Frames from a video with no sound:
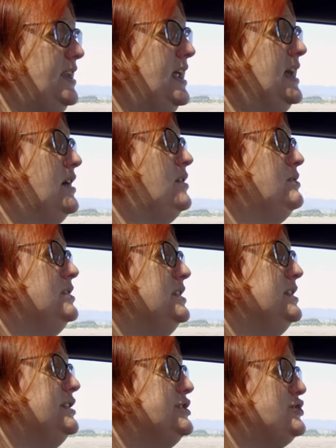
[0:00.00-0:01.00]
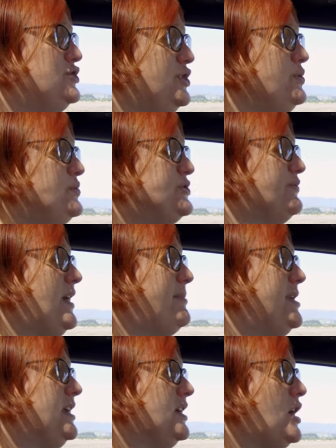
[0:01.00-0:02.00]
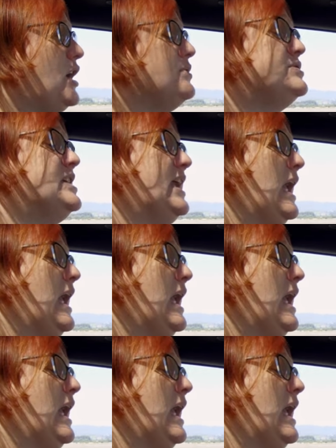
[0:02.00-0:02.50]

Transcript: now to ceramic coating.